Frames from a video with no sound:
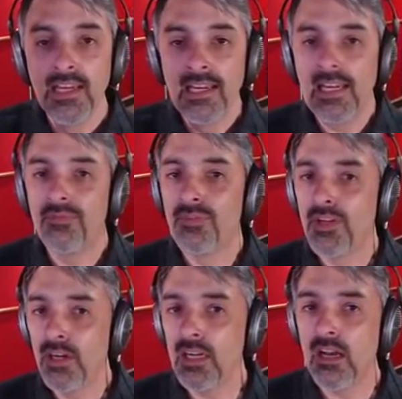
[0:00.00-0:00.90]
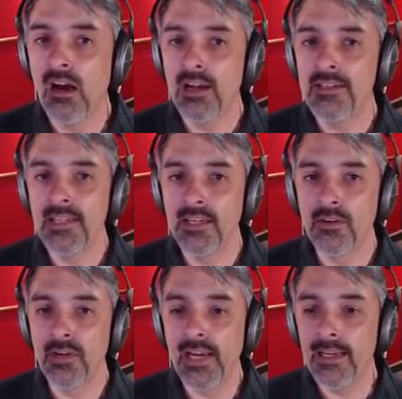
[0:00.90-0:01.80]
If you're a content
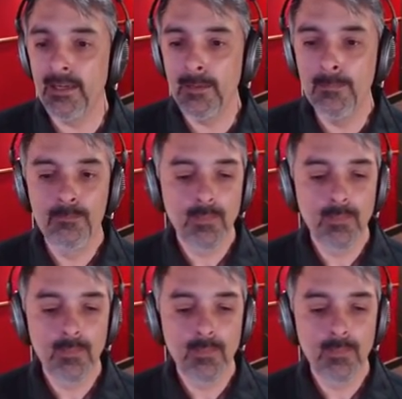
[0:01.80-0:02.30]
creator,